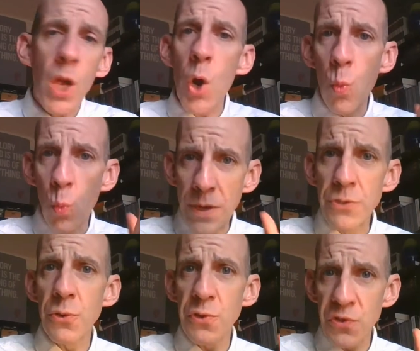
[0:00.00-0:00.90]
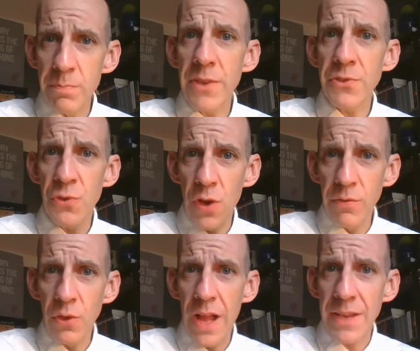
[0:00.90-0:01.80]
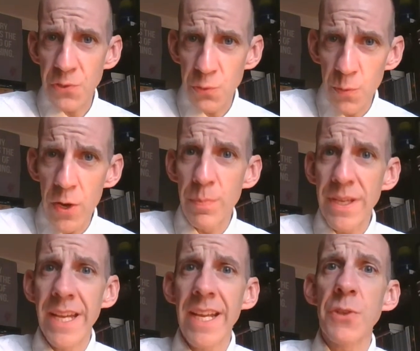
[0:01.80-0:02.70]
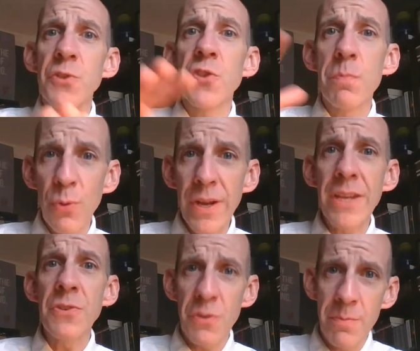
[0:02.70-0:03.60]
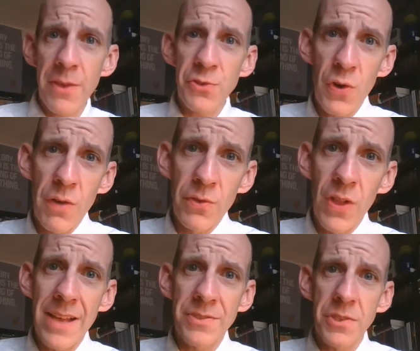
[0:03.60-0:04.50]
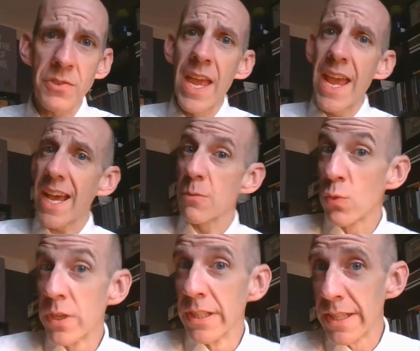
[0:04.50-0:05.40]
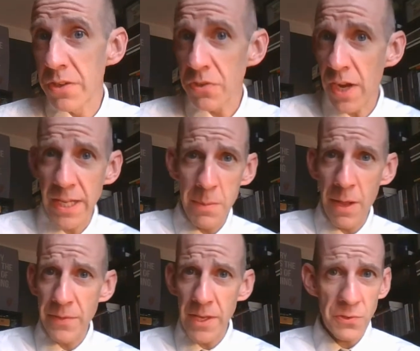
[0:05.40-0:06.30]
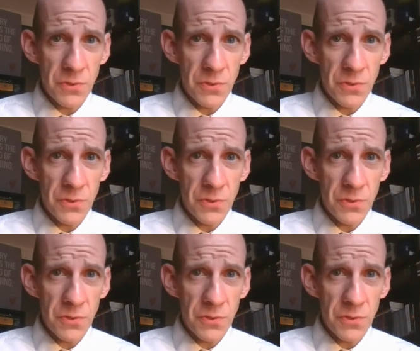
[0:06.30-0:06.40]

winter semester of classes, we are beginning a spring semester of classes, and I'm really excited about these.